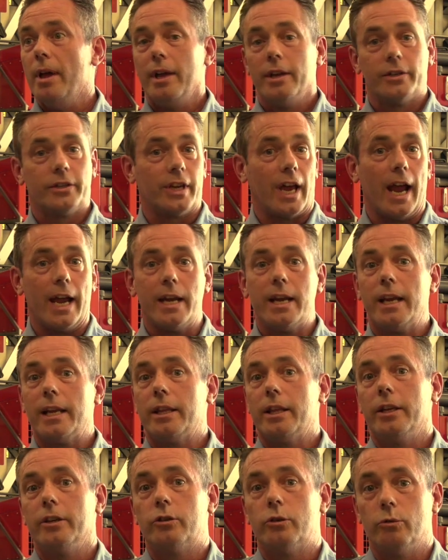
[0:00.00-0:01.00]
siding
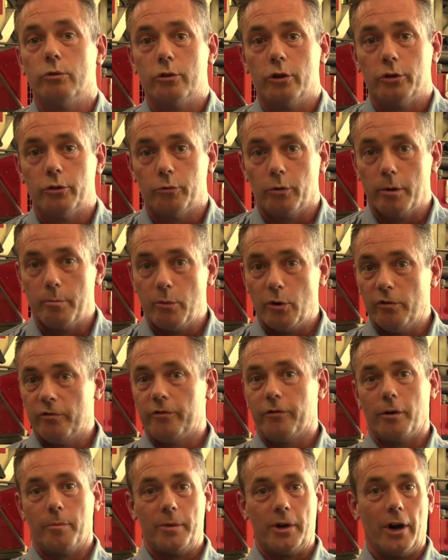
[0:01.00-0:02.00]
that you just removed
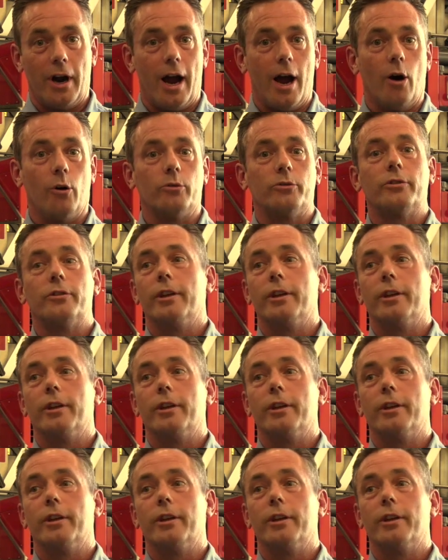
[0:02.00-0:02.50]
from your house,